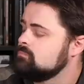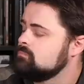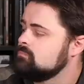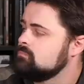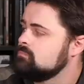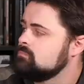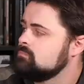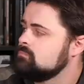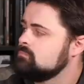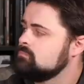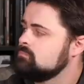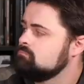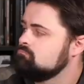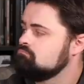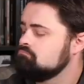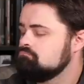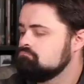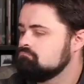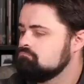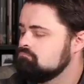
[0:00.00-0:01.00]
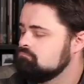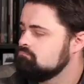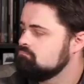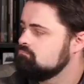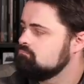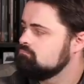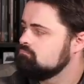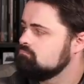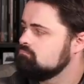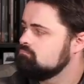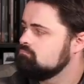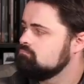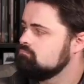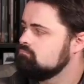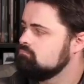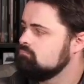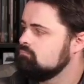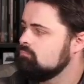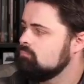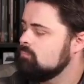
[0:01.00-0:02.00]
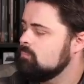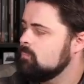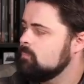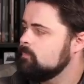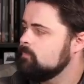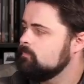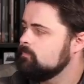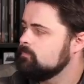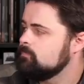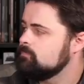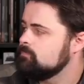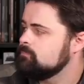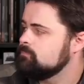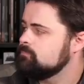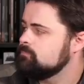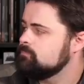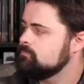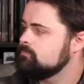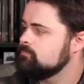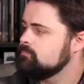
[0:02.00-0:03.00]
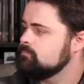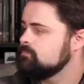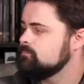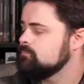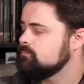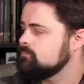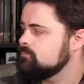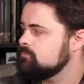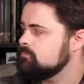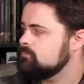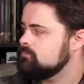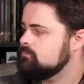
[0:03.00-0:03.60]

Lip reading: [no speech]